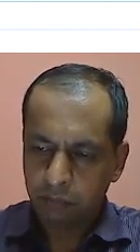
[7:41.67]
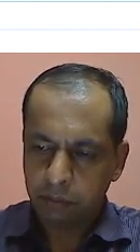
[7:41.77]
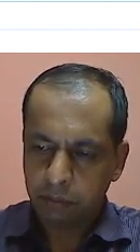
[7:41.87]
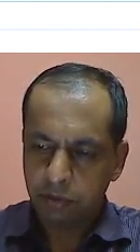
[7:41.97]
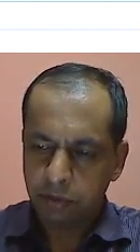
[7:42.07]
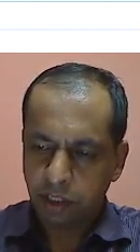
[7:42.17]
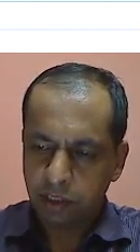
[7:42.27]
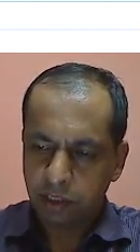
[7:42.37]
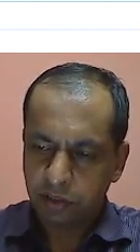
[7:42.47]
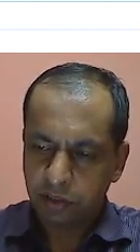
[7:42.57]
the PMOS
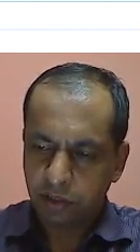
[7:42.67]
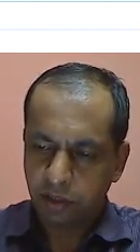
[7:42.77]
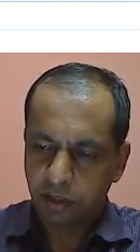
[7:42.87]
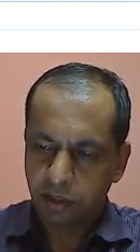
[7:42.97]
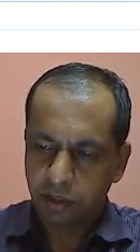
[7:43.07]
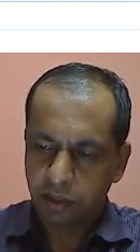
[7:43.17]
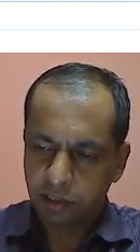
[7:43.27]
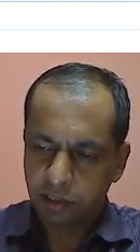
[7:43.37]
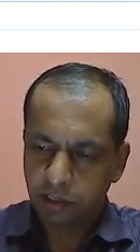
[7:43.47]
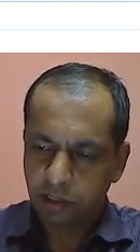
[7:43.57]
transistor
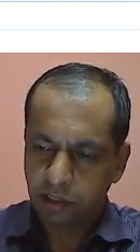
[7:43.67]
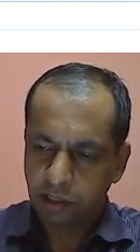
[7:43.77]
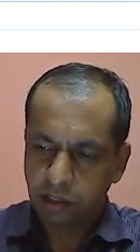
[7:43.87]
is in